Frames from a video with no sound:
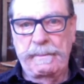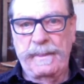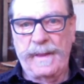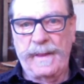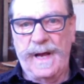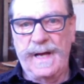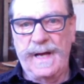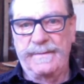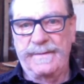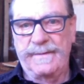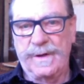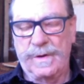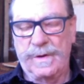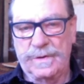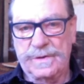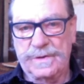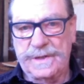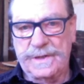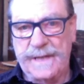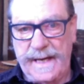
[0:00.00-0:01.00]
The
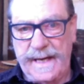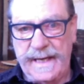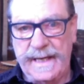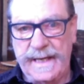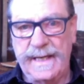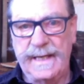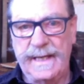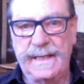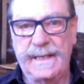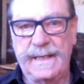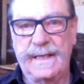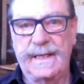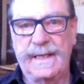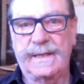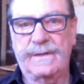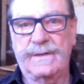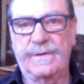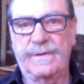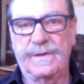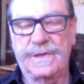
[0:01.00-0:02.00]
old saying in
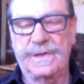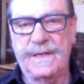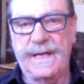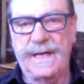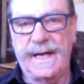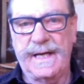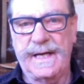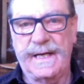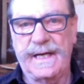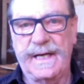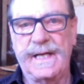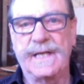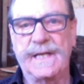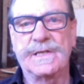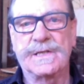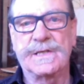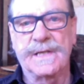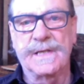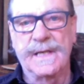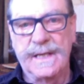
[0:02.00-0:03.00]
Christianity
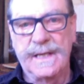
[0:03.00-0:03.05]
is,